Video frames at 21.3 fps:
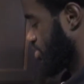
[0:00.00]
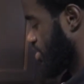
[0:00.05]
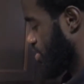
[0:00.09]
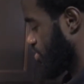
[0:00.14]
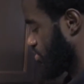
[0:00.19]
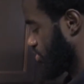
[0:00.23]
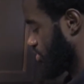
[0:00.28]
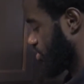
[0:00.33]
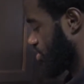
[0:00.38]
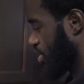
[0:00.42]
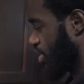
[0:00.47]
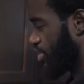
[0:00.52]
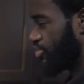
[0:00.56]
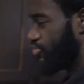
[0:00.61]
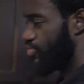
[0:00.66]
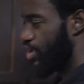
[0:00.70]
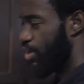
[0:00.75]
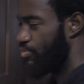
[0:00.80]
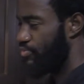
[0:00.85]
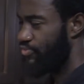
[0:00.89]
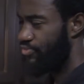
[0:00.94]
was like,
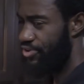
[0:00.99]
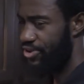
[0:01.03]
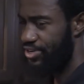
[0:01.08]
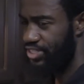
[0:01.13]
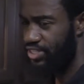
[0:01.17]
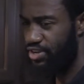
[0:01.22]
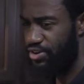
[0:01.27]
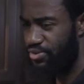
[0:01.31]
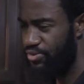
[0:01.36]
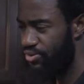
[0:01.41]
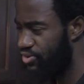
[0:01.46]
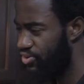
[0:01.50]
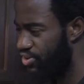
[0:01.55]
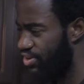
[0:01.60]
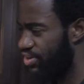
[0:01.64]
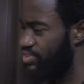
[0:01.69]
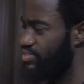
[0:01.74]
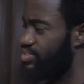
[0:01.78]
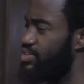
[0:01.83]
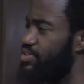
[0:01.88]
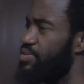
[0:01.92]
right before I started
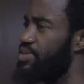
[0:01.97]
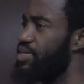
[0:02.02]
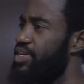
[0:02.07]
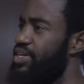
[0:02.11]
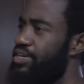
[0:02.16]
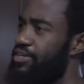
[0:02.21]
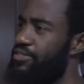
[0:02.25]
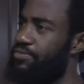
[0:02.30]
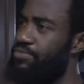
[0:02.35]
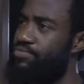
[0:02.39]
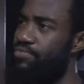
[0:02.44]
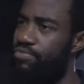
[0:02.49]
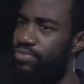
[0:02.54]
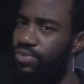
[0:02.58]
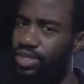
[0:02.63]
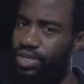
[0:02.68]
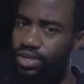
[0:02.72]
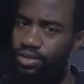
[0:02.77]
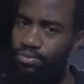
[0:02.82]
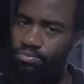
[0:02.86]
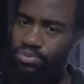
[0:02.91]
recording, I was like, oh yeah,
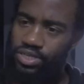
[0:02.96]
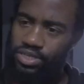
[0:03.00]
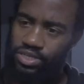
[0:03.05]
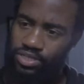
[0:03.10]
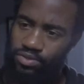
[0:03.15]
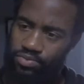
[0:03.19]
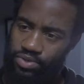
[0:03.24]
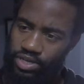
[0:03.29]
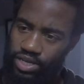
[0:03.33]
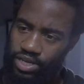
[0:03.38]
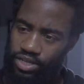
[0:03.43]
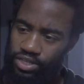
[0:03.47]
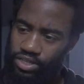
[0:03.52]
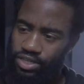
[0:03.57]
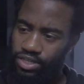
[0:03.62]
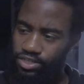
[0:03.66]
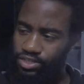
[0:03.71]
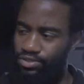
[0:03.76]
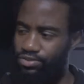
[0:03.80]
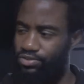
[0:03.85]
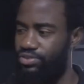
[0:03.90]
I have beans, I want to add
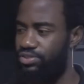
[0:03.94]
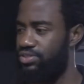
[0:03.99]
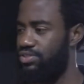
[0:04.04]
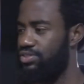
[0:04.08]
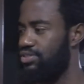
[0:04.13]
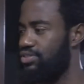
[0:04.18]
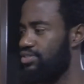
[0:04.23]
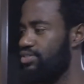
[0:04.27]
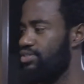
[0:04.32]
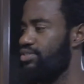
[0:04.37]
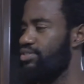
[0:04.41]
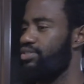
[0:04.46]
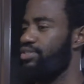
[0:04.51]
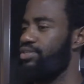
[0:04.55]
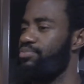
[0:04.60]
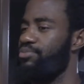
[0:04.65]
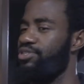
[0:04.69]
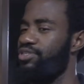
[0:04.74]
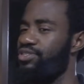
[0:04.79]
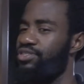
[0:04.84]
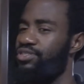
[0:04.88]
that to it.
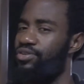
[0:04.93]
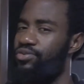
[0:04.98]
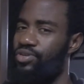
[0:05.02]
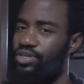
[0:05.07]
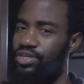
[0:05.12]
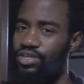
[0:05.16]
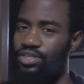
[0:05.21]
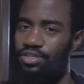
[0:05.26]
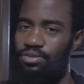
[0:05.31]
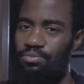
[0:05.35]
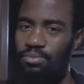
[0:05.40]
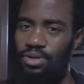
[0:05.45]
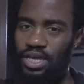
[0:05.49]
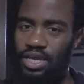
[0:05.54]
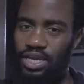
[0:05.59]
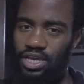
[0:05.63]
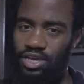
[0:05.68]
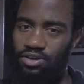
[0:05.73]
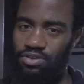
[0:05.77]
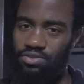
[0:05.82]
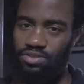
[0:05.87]
Let me just go get the
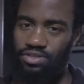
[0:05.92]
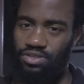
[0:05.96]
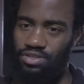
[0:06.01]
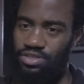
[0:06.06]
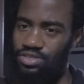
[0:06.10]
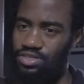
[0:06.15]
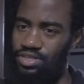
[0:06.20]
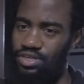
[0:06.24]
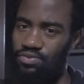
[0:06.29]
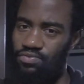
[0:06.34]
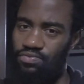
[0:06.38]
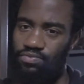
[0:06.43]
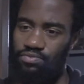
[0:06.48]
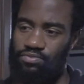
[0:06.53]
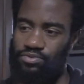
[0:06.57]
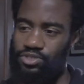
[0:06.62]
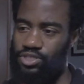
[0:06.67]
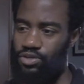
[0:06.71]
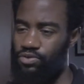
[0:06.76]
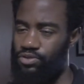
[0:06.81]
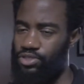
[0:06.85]
bag out, because I've
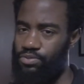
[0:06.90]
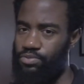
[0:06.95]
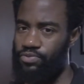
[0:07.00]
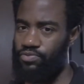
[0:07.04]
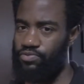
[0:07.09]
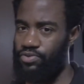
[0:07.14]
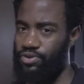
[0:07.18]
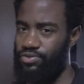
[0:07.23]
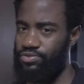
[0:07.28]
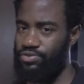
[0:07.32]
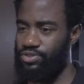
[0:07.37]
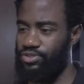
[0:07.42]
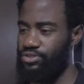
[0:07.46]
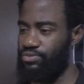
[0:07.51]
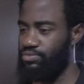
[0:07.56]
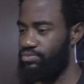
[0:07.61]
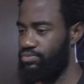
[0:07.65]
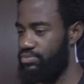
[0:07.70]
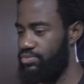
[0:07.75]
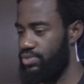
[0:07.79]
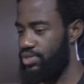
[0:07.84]
soaked them and frozen them.
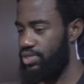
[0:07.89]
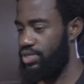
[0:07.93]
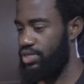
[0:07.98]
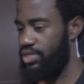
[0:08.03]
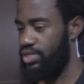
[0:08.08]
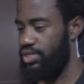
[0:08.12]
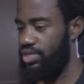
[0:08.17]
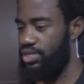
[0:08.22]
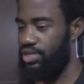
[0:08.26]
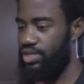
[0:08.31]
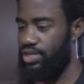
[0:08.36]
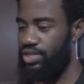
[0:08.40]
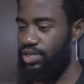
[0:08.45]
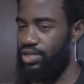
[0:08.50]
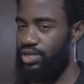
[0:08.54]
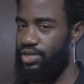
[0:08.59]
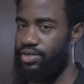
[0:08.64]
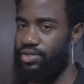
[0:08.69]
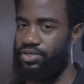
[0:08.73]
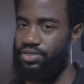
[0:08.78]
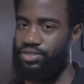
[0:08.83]
You know,
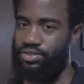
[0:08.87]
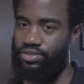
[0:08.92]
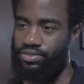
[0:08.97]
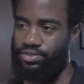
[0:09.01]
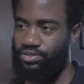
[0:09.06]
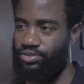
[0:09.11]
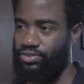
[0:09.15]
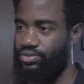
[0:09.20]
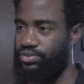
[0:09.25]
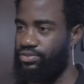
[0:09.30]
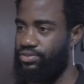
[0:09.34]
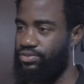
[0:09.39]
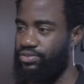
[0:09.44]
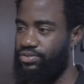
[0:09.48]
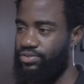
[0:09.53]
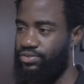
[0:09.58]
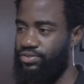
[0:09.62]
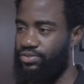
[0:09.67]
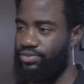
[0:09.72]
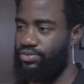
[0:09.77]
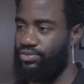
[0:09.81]
like,
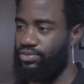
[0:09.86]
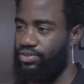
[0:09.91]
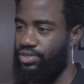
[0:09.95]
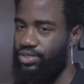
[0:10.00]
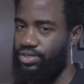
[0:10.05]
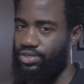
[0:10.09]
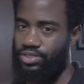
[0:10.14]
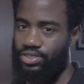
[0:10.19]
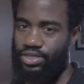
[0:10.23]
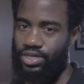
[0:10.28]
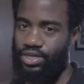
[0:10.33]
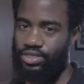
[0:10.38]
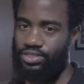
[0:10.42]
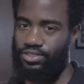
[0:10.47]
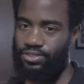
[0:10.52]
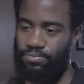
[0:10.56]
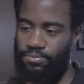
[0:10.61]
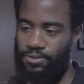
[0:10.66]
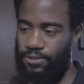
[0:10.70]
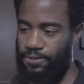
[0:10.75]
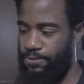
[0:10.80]
just got
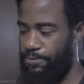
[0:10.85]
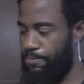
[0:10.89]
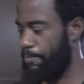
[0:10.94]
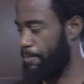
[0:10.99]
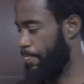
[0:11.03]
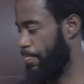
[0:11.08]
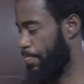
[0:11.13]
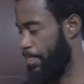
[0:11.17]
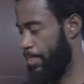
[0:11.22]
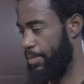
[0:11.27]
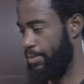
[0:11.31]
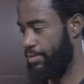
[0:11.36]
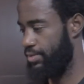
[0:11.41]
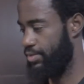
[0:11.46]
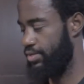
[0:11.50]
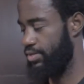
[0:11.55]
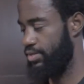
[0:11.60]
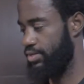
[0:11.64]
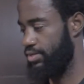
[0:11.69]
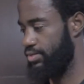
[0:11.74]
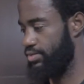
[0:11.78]
some out
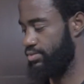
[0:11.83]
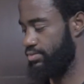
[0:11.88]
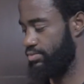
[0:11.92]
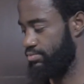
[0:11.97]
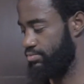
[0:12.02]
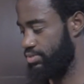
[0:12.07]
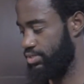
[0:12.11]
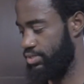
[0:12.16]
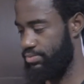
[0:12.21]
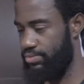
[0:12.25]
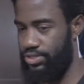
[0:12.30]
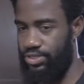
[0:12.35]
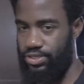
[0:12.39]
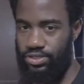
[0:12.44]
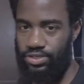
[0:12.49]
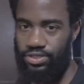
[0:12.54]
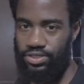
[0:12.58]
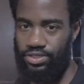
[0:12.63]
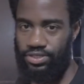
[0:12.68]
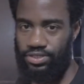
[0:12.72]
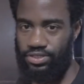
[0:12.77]
and put them in the
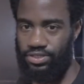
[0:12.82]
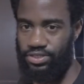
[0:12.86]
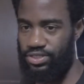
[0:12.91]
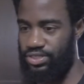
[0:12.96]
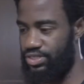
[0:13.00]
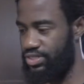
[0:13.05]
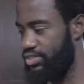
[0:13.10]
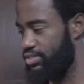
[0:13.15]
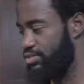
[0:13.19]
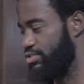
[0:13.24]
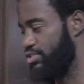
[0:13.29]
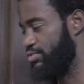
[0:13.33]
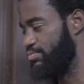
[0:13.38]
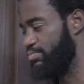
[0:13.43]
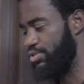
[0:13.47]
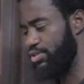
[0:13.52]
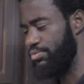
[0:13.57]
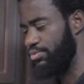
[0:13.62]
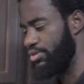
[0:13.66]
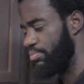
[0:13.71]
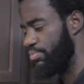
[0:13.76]
dish, yeah, and just
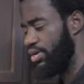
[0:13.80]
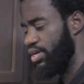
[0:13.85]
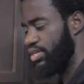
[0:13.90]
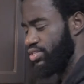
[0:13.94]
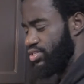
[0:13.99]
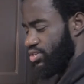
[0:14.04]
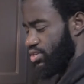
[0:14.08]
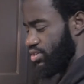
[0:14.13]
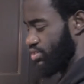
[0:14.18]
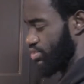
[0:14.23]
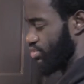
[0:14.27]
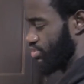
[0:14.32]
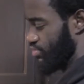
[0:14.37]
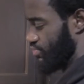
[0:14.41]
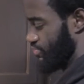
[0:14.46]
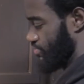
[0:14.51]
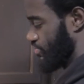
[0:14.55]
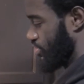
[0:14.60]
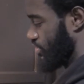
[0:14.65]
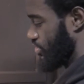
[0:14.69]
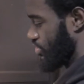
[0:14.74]
put them in the pot, started cooking
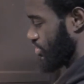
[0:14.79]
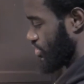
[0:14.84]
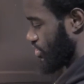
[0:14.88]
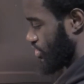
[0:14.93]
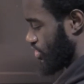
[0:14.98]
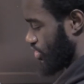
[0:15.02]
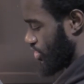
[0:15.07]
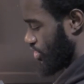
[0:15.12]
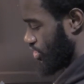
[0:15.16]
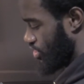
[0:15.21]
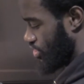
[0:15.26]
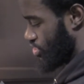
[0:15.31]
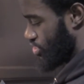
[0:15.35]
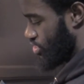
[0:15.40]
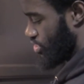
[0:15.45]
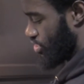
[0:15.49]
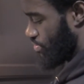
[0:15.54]
them. The